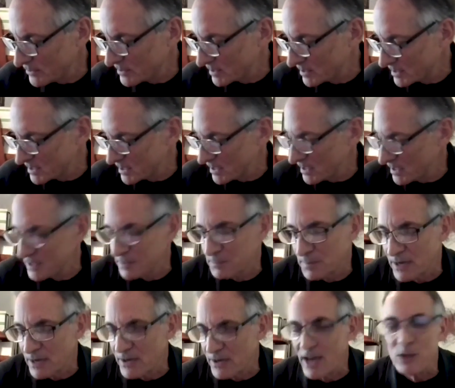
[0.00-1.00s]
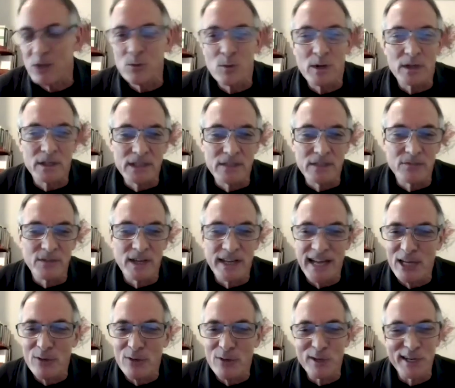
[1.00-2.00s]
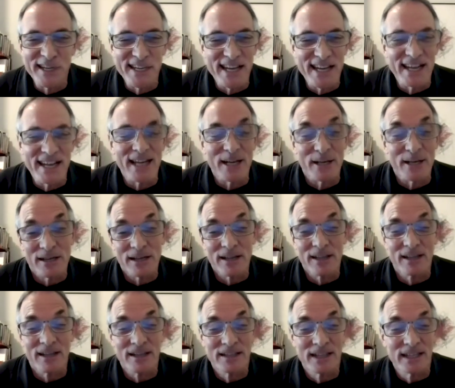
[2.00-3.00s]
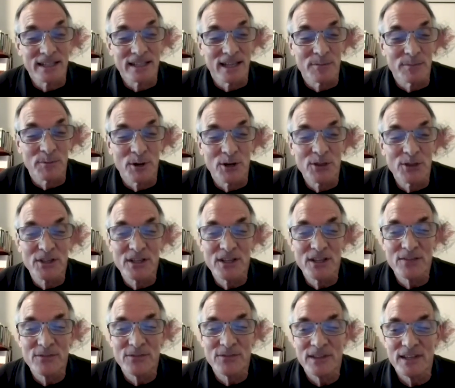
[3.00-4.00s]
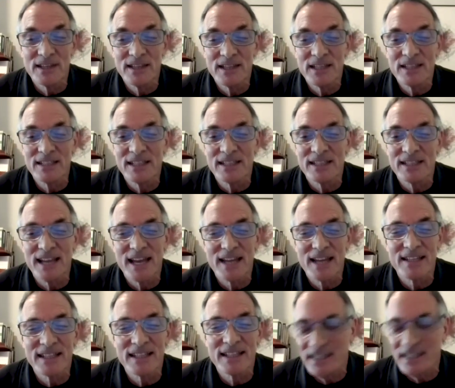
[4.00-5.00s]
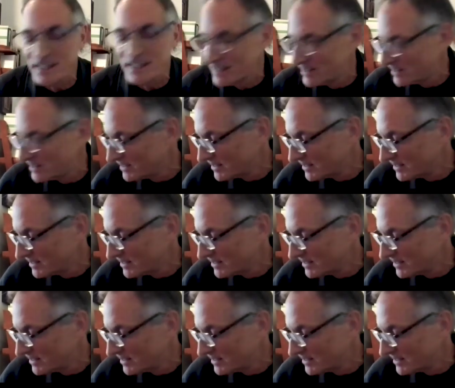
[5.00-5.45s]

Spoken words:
know, it's about how you want to live, not how you want to die. I like that. Martha, you have anything you'd like to add to that?